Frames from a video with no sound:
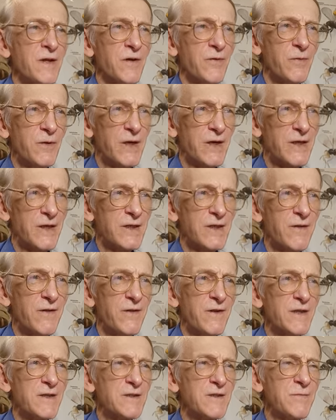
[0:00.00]
where
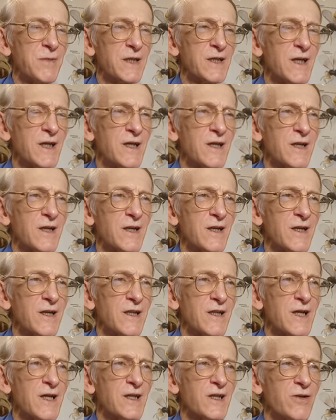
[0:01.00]
this botanical
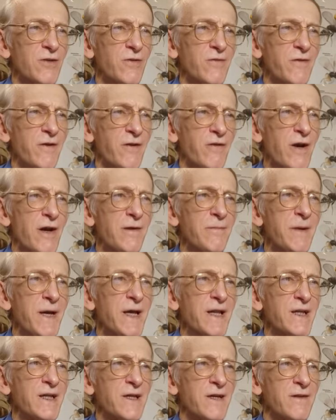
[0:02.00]
garden on the right
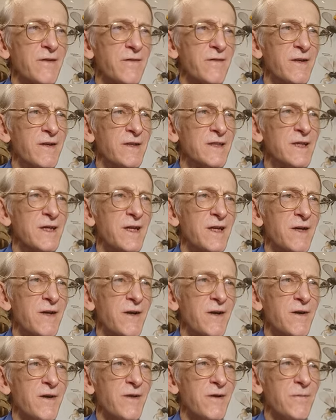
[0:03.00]
bank and this
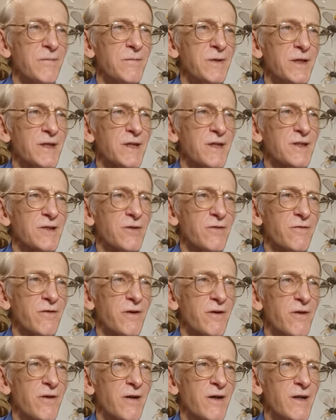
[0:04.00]
buildings on
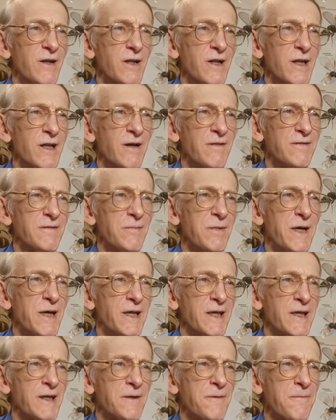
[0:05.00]
the left
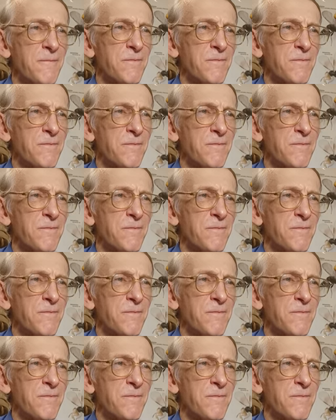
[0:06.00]
bank.